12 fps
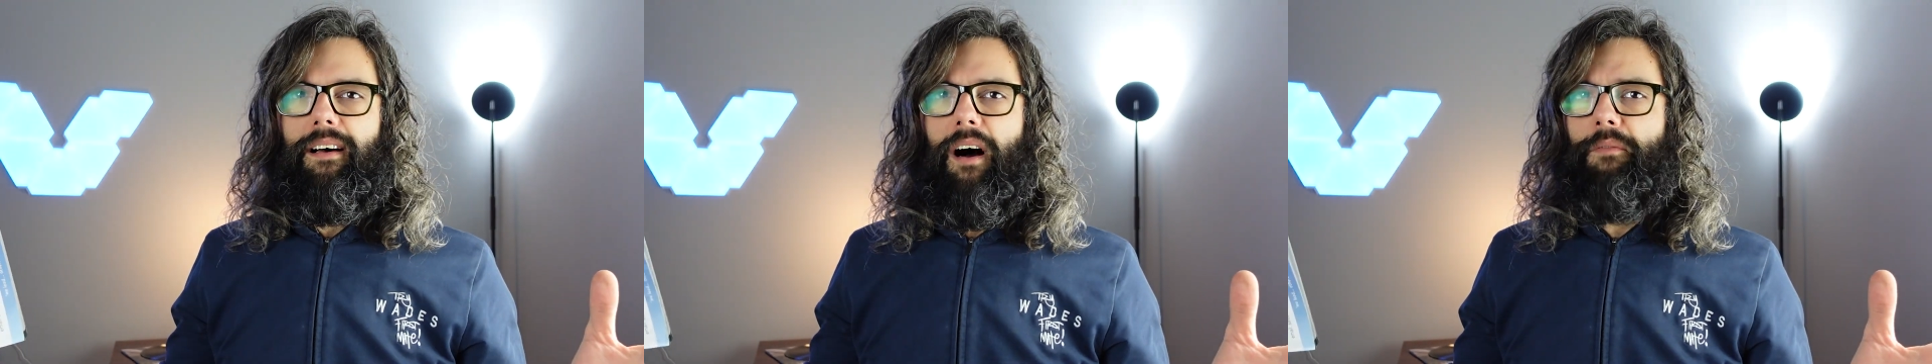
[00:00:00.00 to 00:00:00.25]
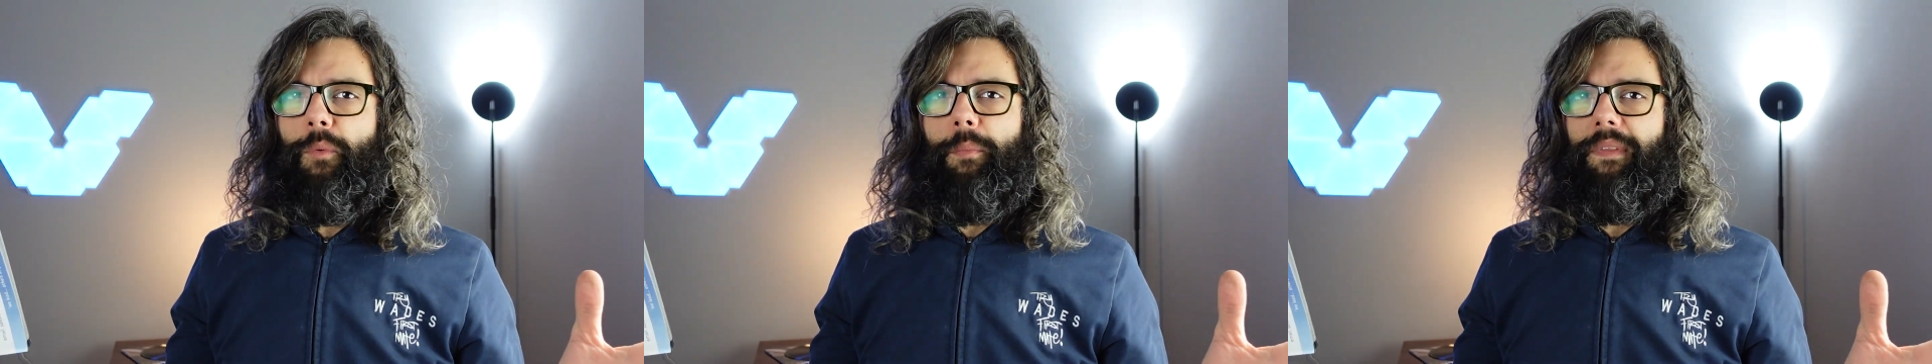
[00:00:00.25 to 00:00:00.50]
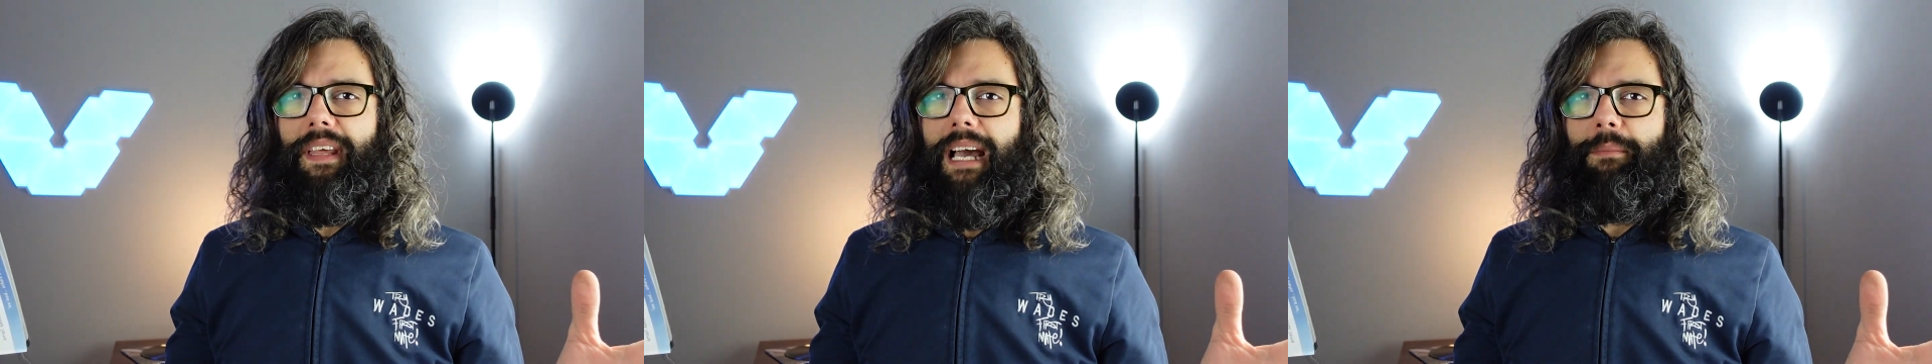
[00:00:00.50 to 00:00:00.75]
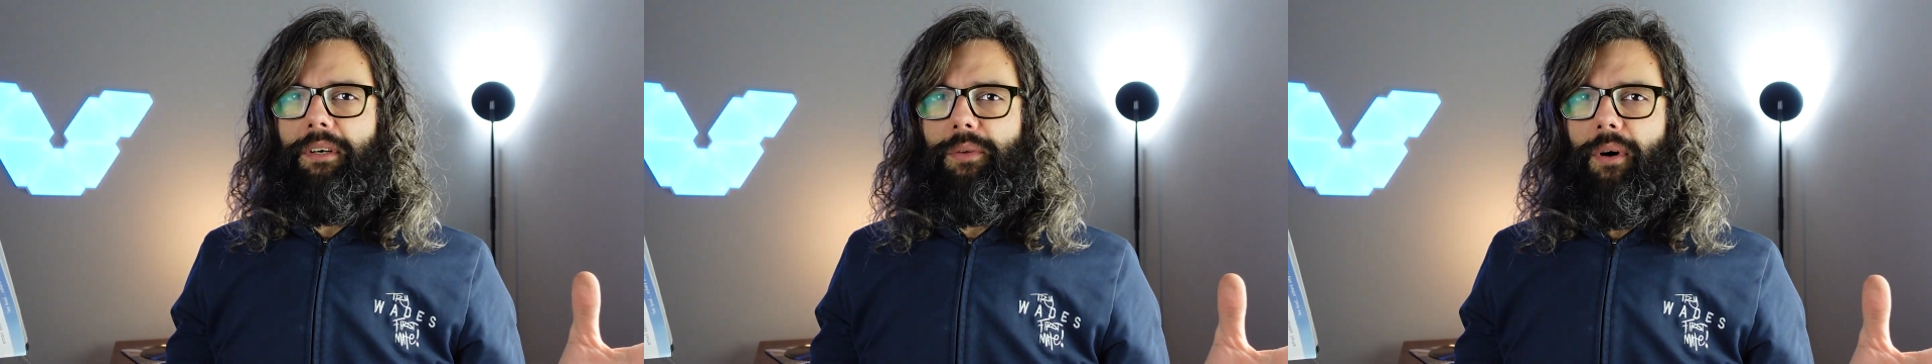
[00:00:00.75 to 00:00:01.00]
I'm the one with the
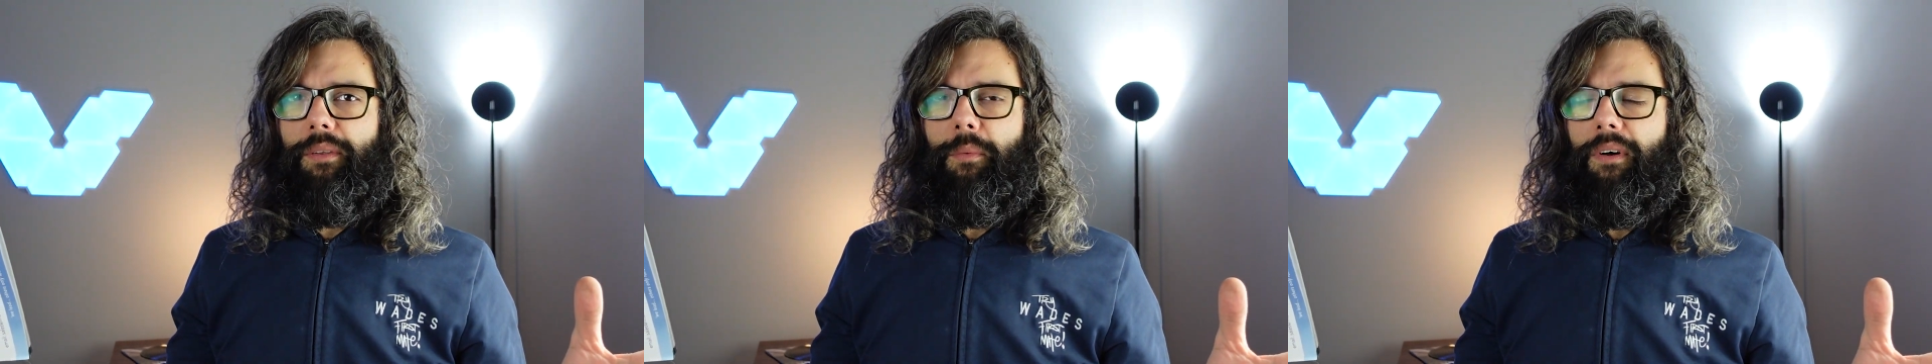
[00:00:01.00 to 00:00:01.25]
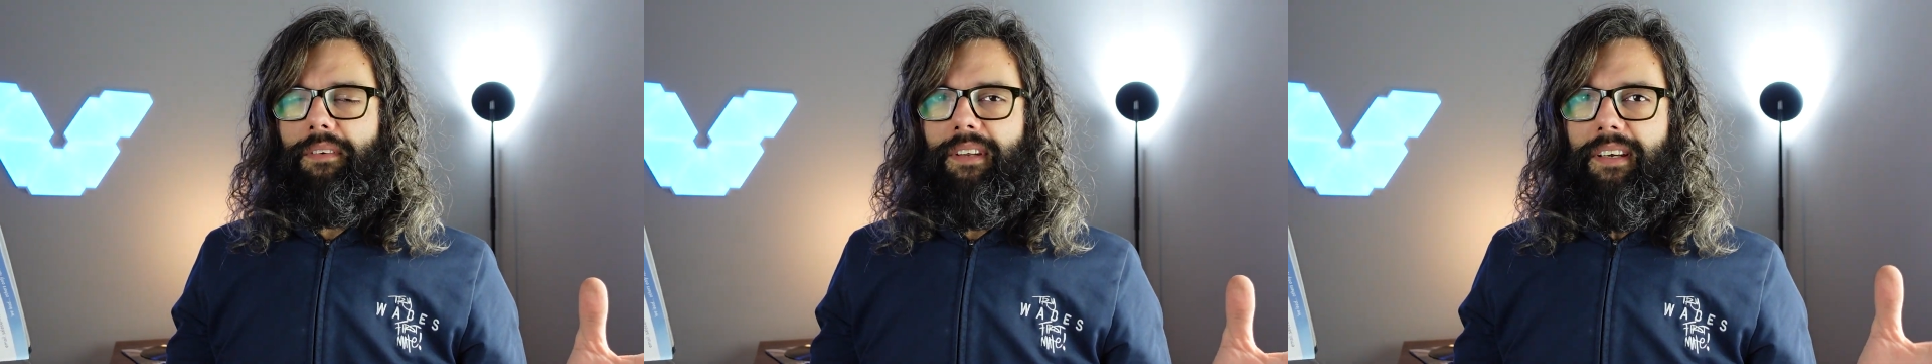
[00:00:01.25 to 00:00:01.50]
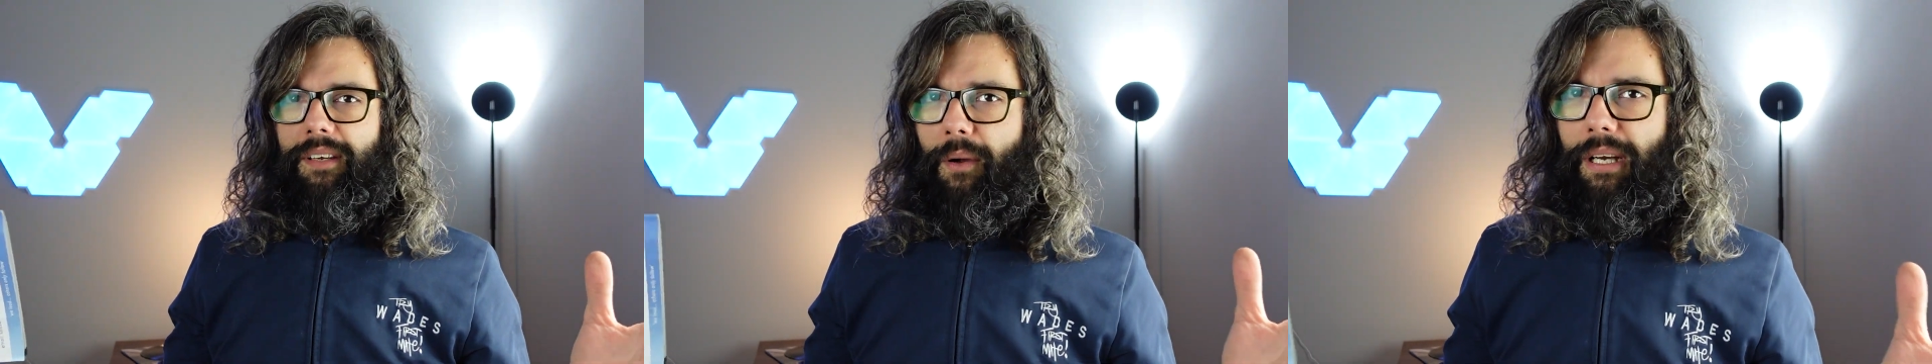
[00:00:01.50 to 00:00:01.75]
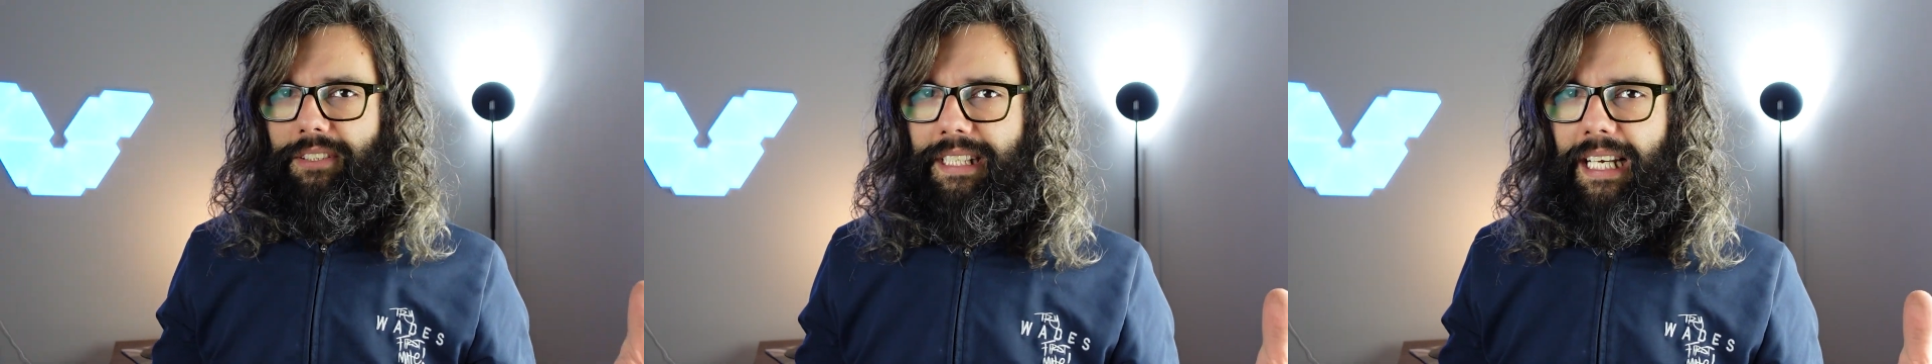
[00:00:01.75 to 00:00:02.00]
camera, so I'm the one who
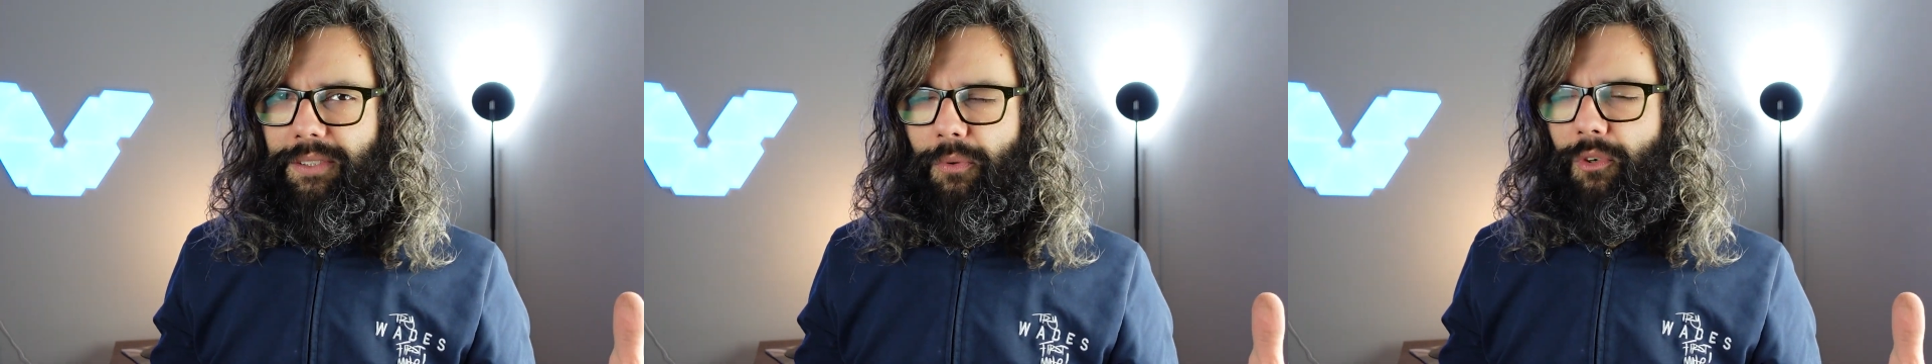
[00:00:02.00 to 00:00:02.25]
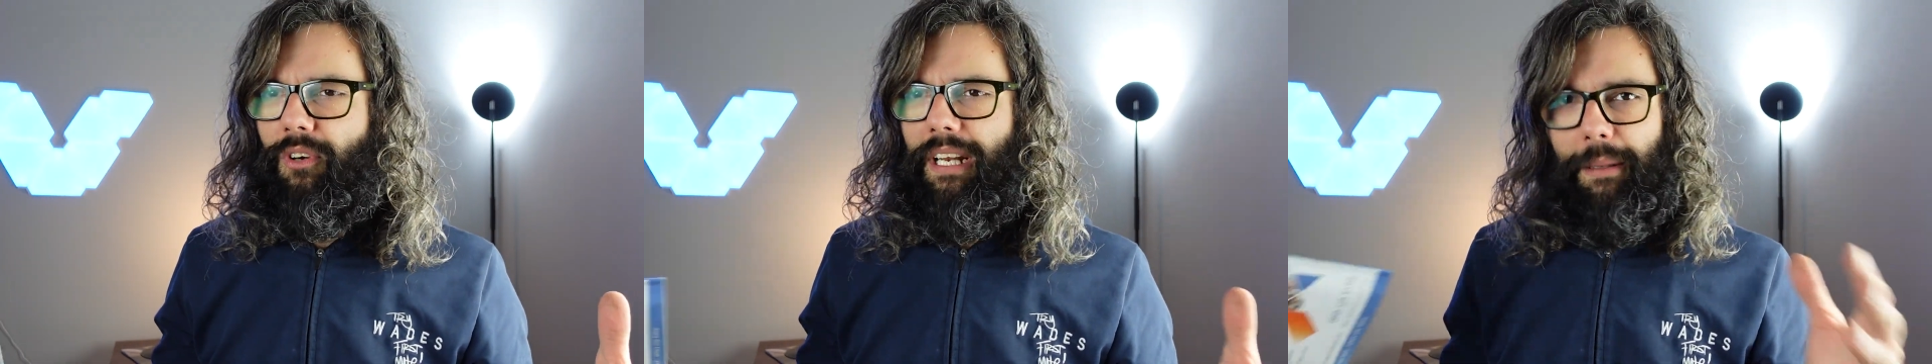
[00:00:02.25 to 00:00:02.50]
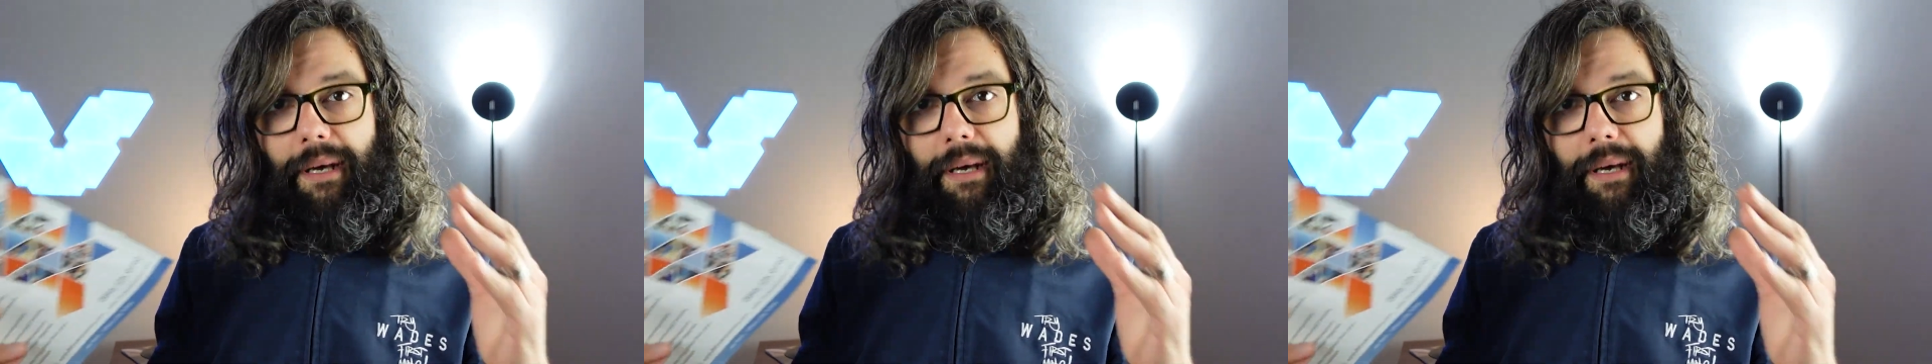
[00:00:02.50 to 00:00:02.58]
actually takes all the credit.